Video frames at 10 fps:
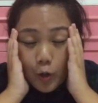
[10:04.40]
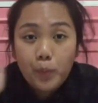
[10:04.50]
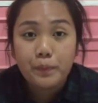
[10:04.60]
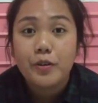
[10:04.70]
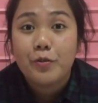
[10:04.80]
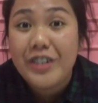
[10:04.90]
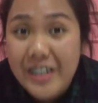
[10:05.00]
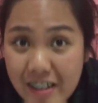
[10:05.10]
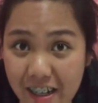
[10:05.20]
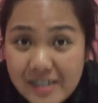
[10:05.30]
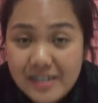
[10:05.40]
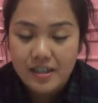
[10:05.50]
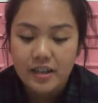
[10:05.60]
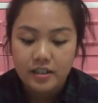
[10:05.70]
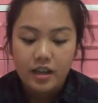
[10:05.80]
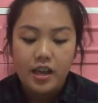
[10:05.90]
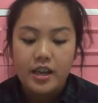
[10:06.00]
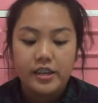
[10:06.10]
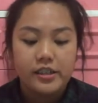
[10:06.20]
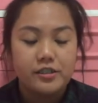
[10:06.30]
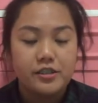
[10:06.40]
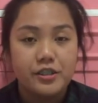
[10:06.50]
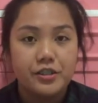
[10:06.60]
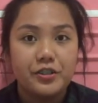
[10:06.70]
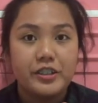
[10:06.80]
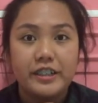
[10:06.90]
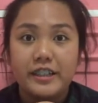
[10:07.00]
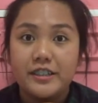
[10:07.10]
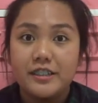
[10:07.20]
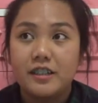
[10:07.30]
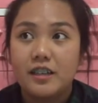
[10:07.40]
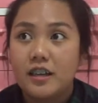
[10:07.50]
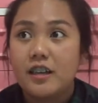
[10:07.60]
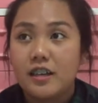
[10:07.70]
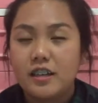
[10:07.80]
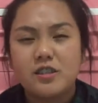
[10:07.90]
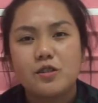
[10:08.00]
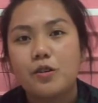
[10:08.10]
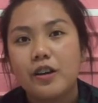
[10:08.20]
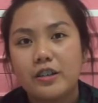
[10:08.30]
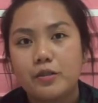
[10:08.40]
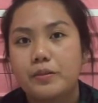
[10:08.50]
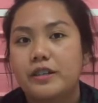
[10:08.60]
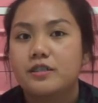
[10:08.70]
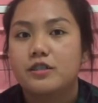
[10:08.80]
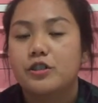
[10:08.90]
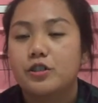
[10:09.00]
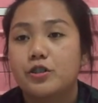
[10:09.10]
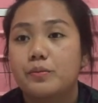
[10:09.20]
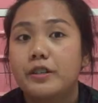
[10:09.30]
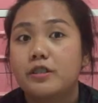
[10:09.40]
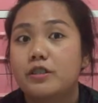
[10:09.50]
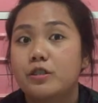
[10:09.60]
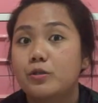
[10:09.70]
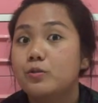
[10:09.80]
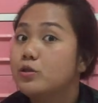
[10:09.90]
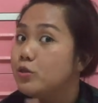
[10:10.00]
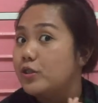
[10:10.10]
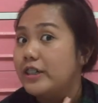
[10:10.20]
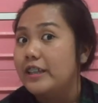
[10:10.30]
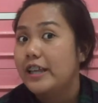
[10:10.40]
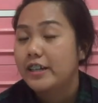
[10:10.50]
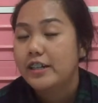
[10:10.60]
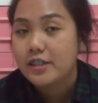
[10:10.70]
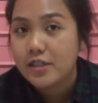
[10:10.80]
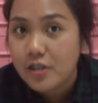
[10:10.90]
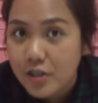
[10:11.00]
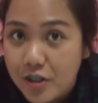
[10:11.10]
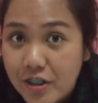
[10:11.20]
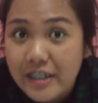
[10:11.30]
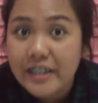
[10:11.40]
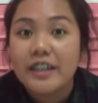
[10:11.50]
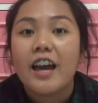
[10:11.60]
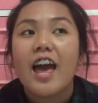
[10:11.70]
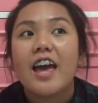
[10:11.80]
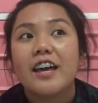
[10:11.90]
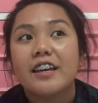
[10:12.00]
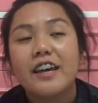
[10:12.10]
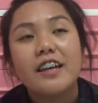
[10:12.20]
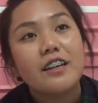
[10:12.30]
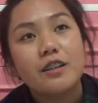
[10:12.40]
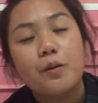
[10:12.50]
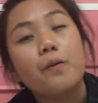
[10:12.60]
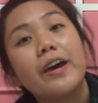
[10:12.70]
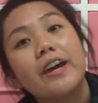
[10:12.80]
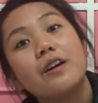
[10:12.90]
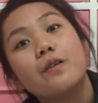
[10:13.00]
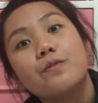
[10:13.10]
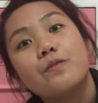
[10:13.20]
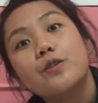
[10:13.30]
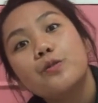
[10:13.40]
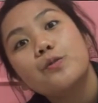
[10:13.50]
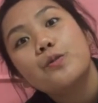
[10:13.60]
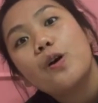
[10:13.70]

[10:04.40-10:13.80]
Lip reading: hope you realize that insecurities, it's alright to be insecure, but you shouldn't let insecurity get in the way of you